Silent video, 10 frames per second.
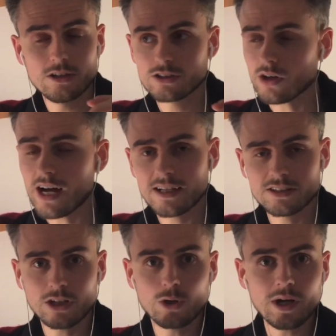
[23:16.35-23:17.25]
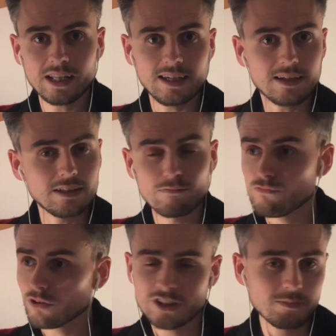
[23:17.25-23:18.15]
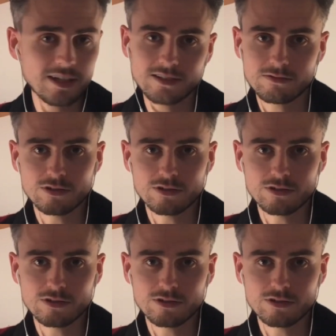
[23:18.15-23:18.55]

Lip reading: So I had to quickly run to my